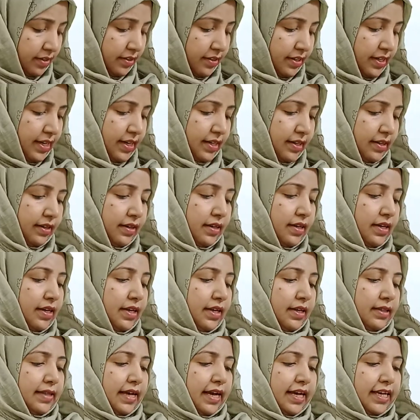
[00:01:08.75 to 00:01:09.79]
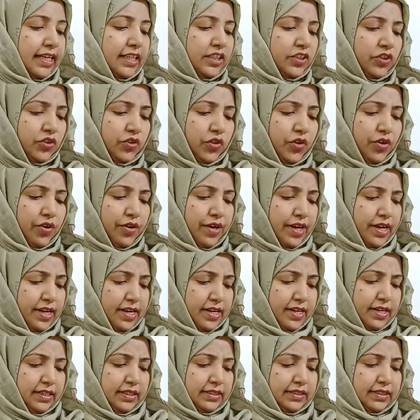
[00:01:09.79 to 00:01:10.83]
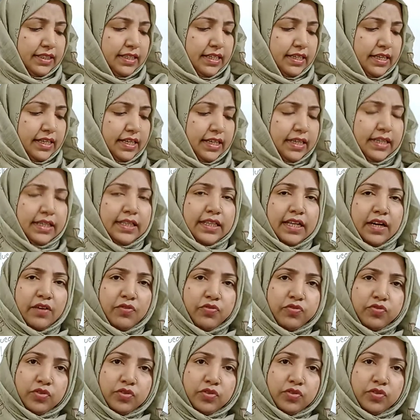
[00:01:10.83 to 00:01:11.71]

Yeah, the stored energy in the